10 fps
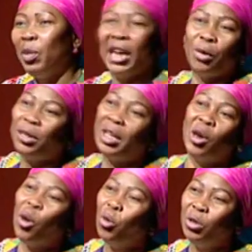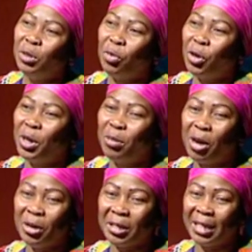play with an old poem.
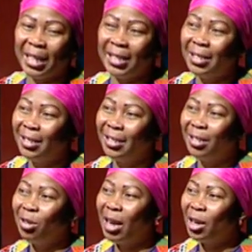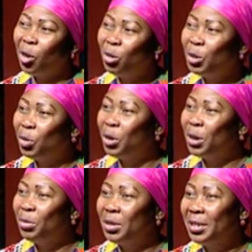How's that? You like old
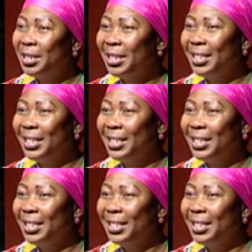poems?